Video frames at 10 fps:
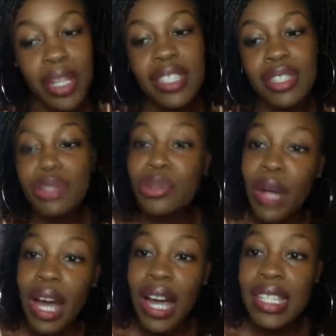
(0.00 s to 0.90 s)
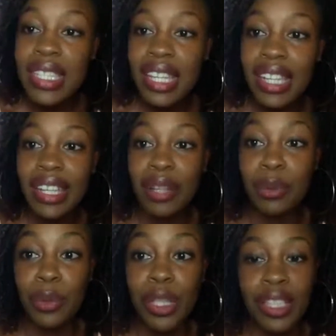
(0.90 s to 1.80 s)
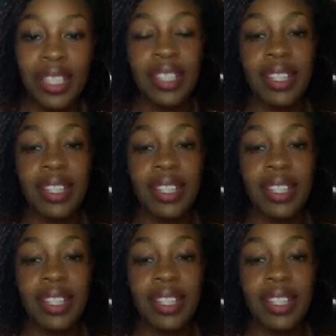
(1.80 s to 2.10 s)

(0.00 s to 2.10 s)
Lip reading: do ask and I will